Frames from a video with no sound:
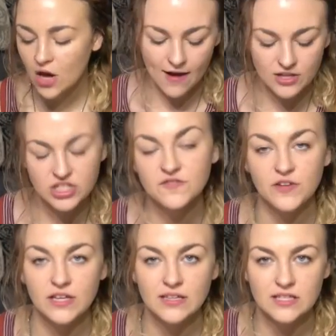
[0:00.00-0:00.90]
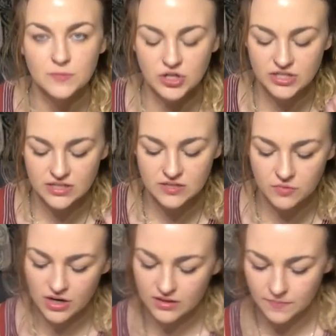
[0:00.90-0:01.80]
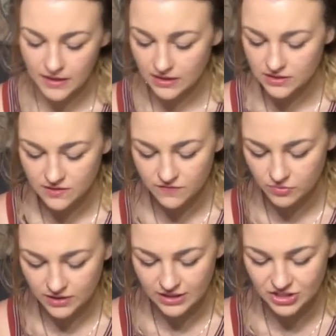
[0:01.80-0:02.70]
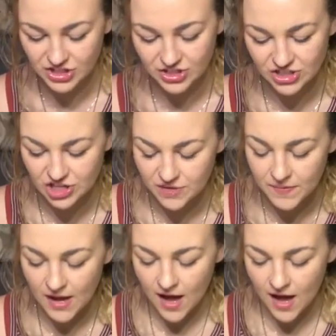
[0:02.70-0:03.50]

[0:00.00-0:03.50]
I just feel like this person is wearing the pants of the relationship.